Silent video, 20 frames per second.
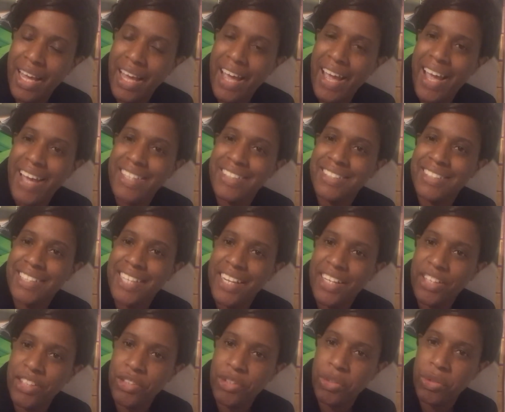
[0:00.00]
and
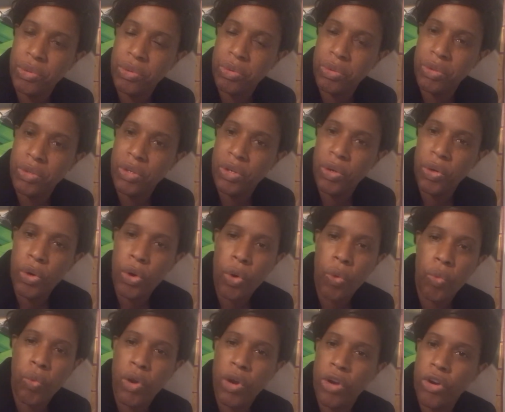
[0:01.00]
telling you
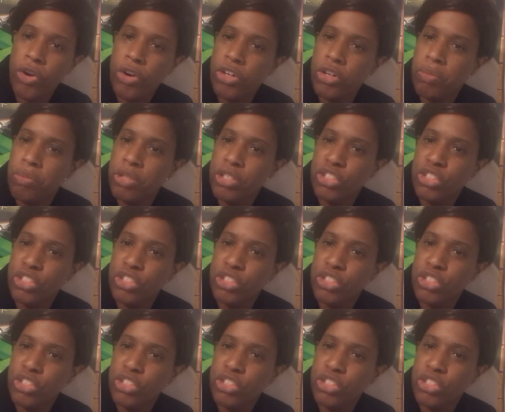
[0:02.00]
we're going to be